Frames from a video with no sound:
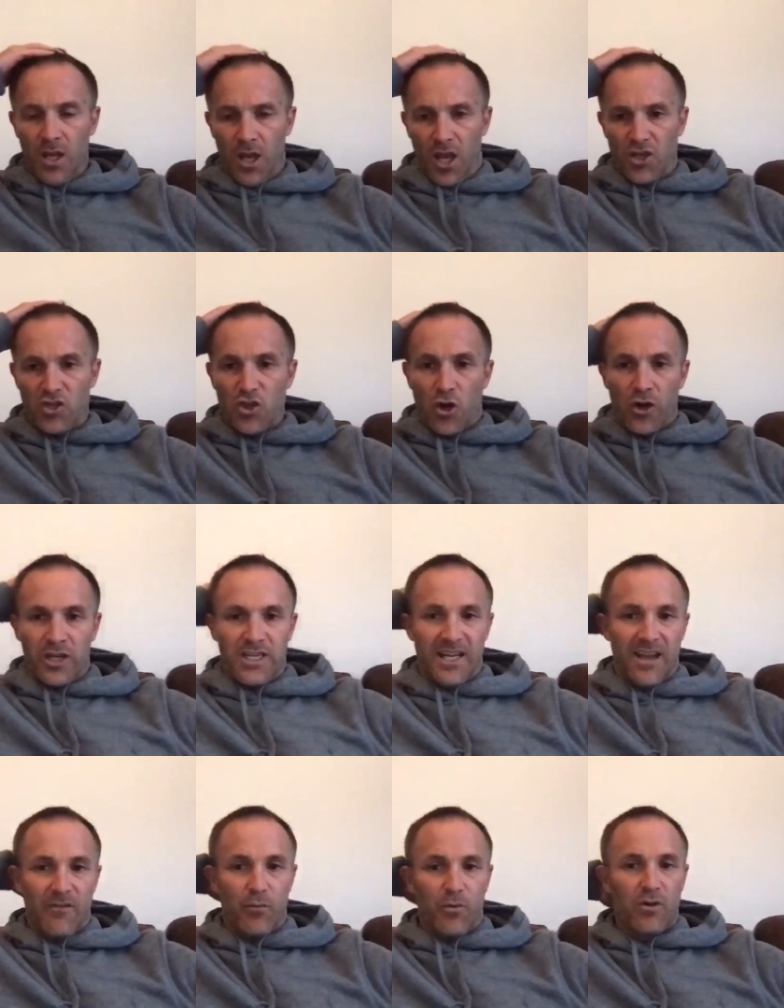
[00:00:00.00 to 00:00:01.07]
And John and
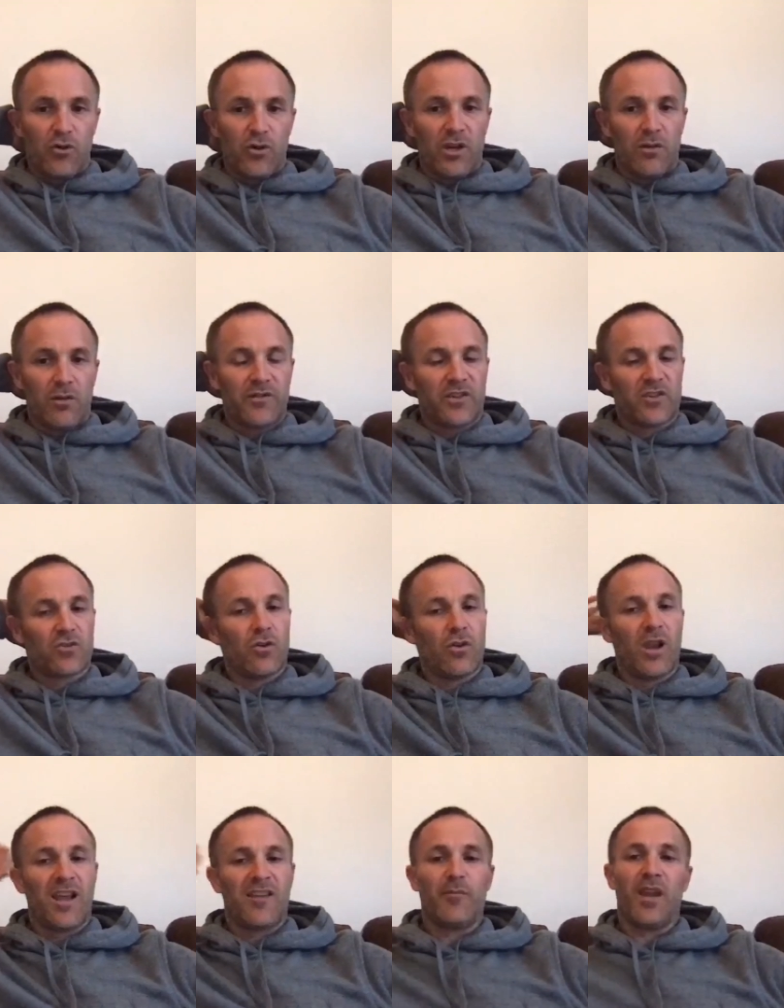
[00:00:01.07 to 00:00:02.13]
Kev were good enough to sort
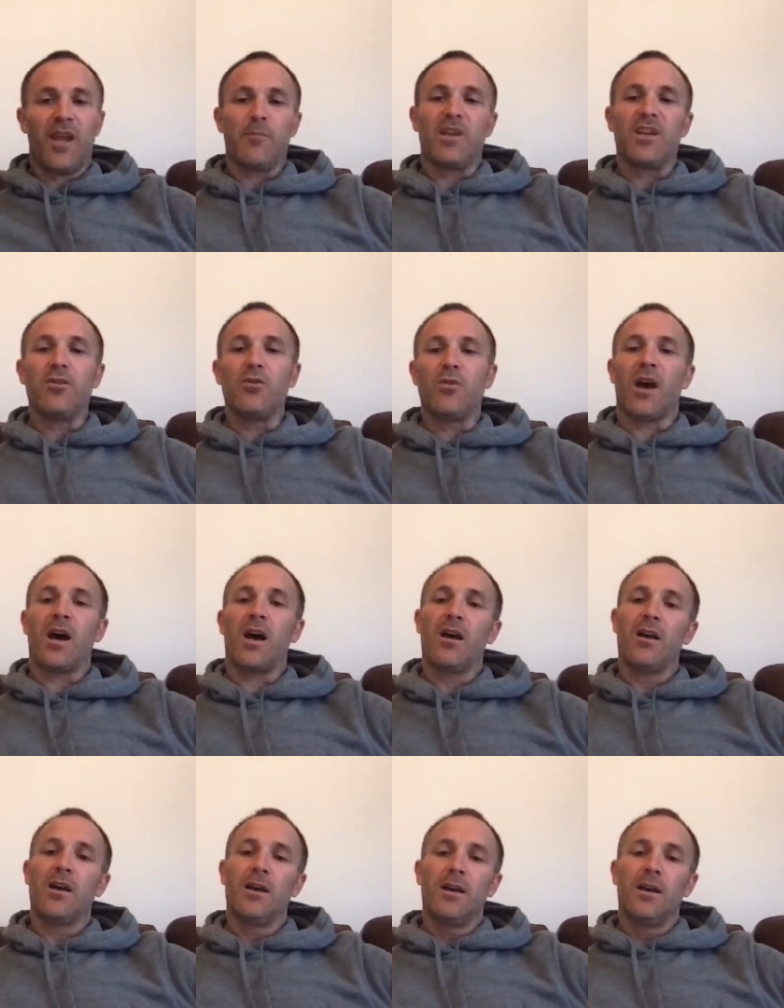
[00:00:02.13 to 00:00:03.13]
of let me do that.